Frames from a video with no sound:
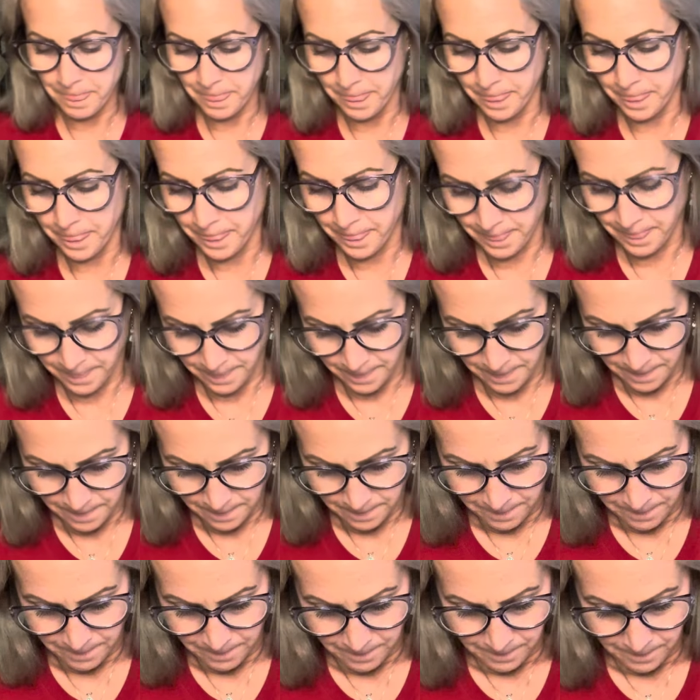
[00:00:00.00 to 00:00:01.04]

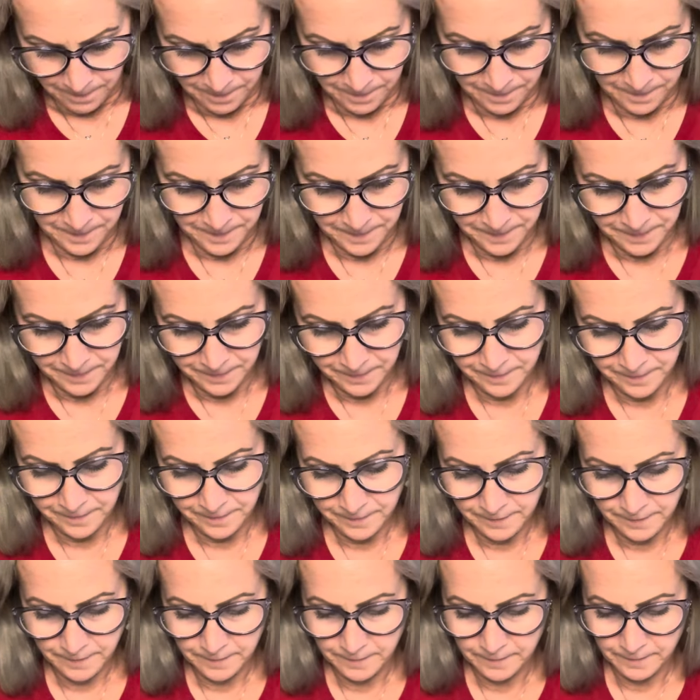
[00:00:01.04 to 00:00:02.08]

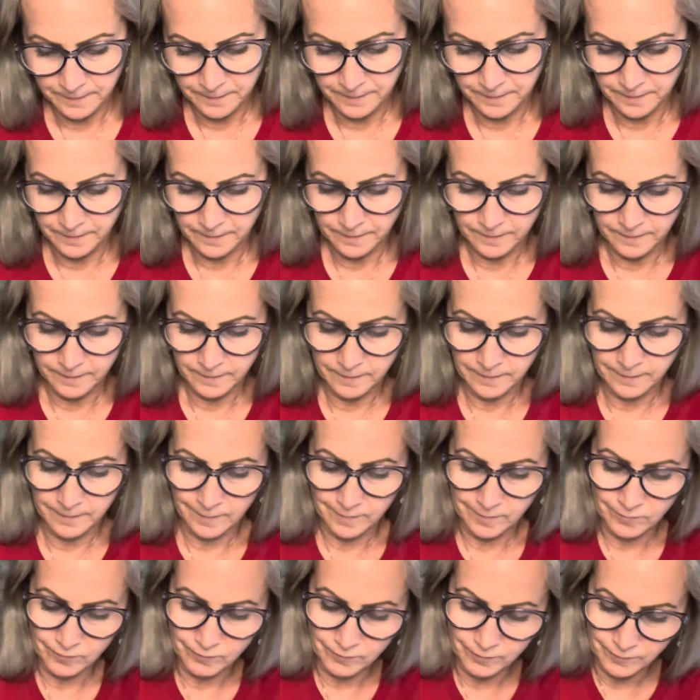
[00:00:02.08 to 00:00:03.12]

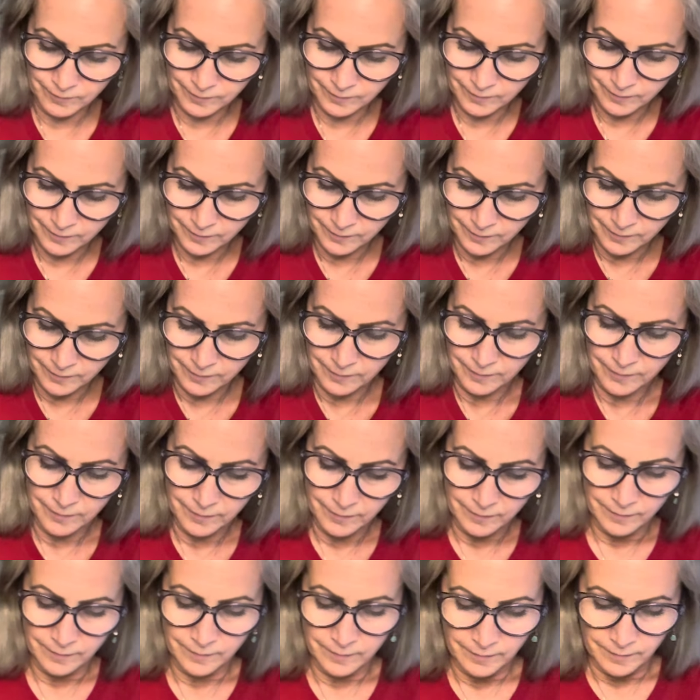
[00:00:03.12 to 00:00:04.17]
Nobody speaks.